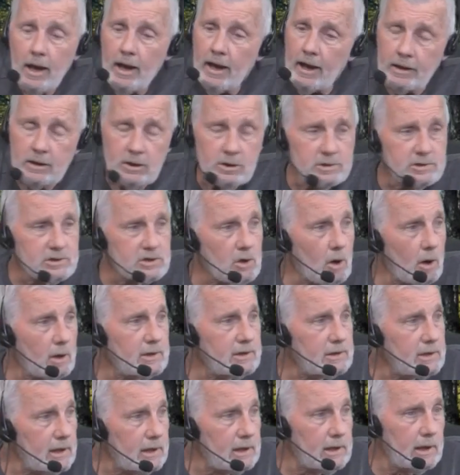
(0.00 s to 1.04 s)
And you
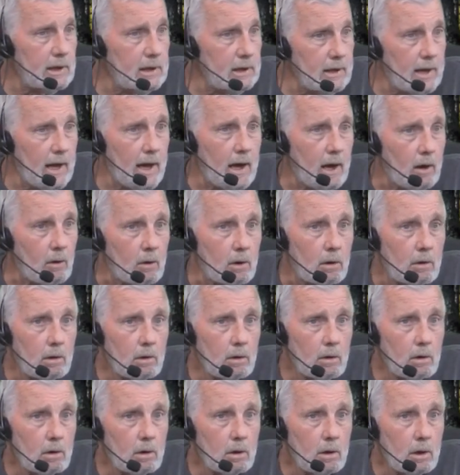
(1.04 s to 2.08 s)
start thinking now.
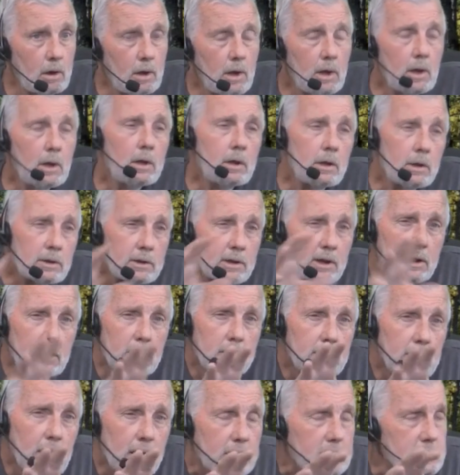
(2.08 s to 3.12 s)

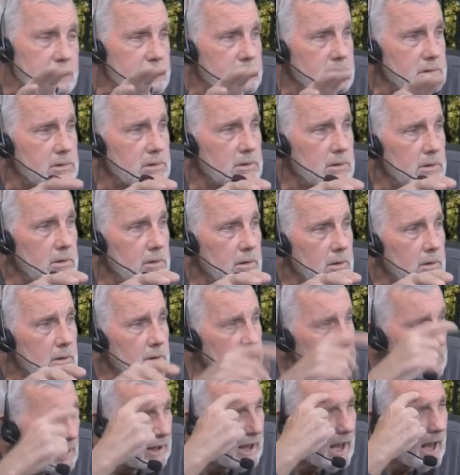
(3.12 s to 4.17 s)
Think this,
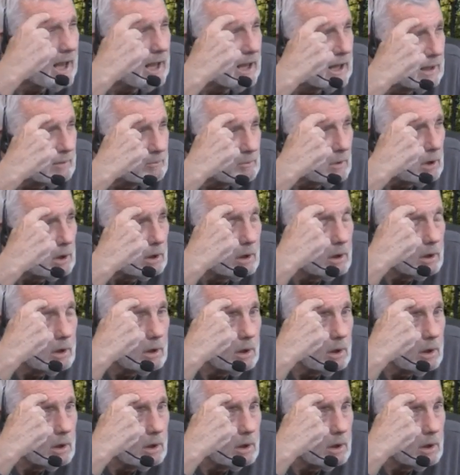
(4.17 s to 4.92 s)
the game.